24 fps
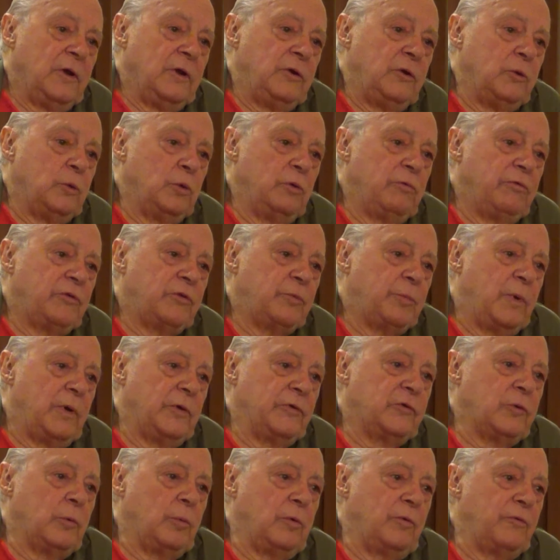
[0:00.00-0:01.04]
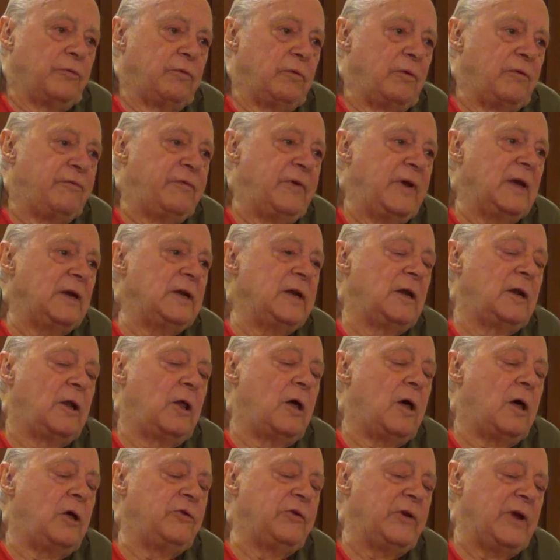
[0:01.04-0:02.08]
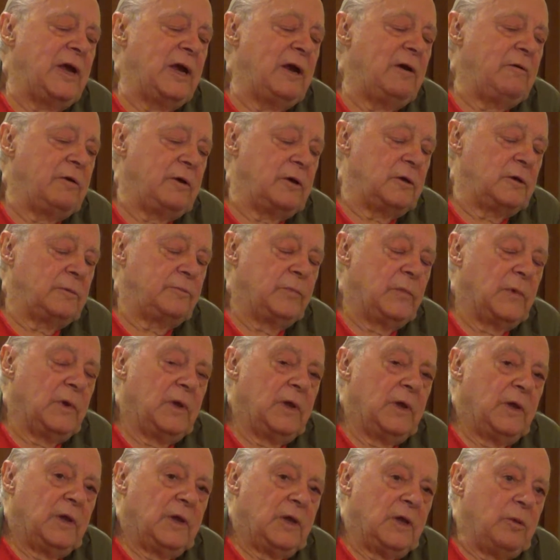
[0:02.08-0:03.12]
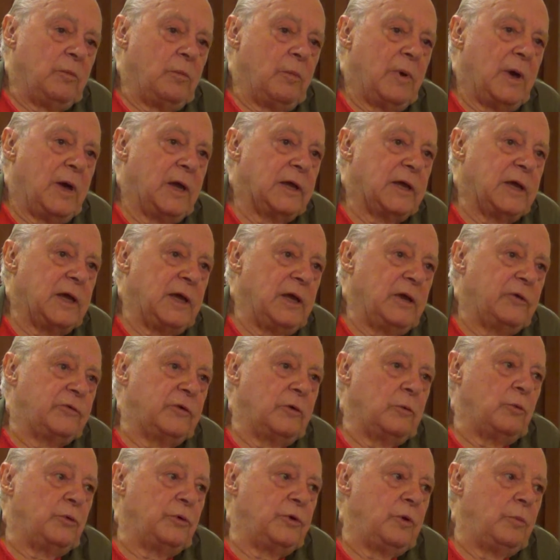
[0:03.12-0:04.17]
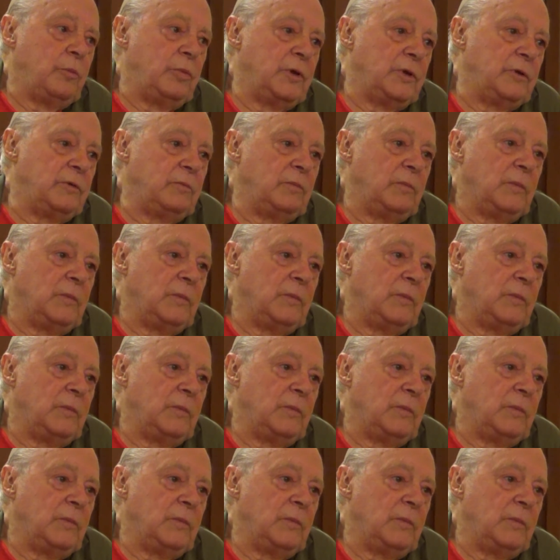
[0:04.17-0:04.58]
you were responsible for a fairly large area. In my case, it would have been